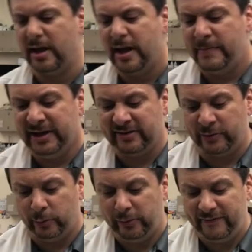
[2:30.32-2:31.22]
Because the
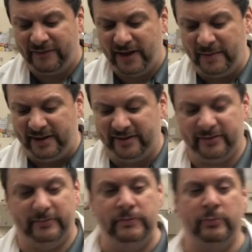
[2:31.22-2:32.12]
rule of thumb is
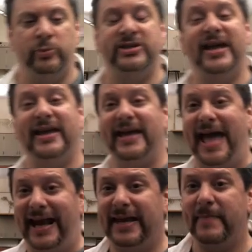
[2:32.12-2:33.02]
when taking
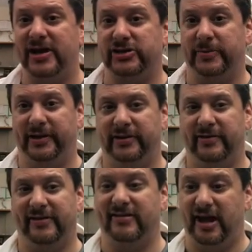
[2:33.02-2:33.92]
any measurement
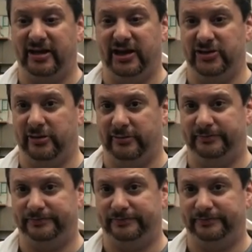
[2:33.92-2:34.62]
that's not digital,